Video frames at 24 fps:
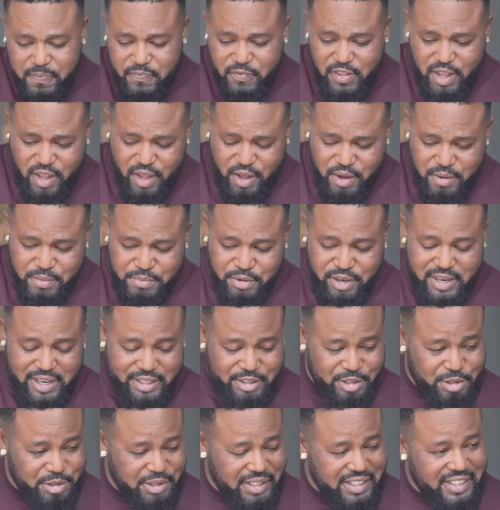Oh. Brother,
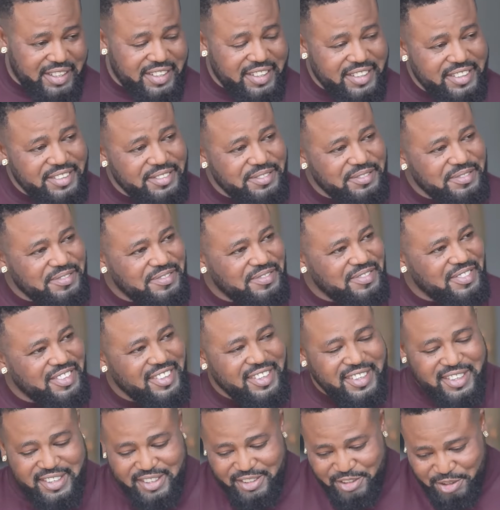drink.
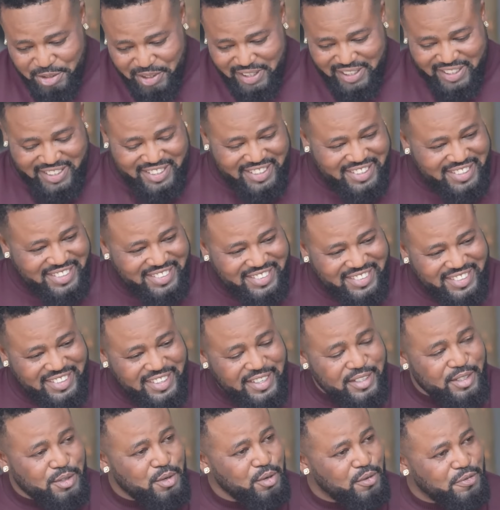Drink.
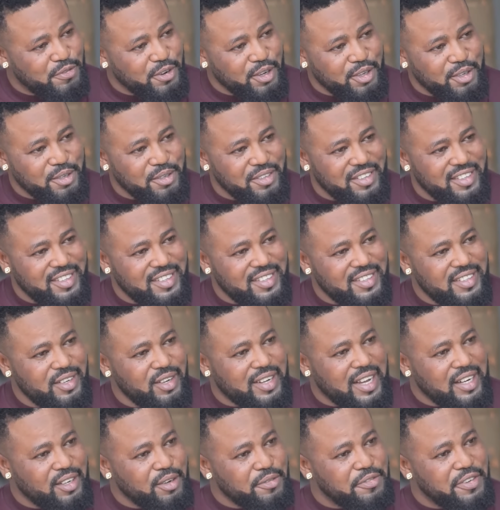It's good for you.
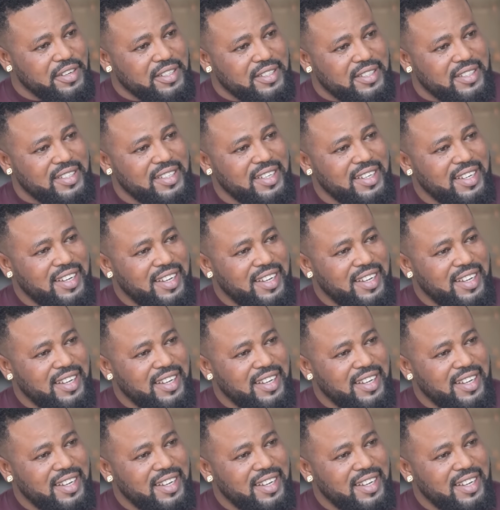Look at your face.